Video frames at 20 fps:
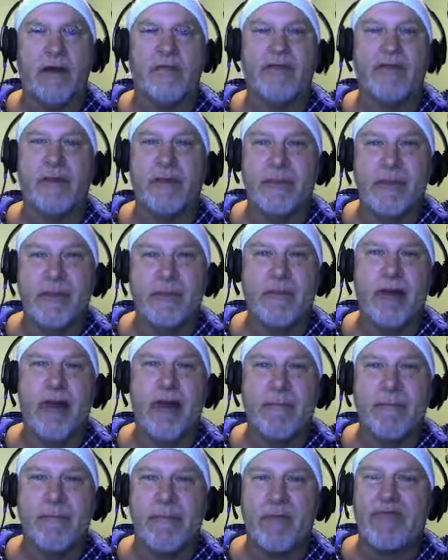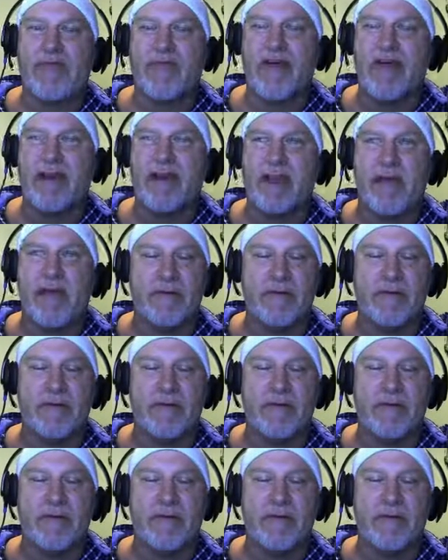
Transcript: of the 3 prophetic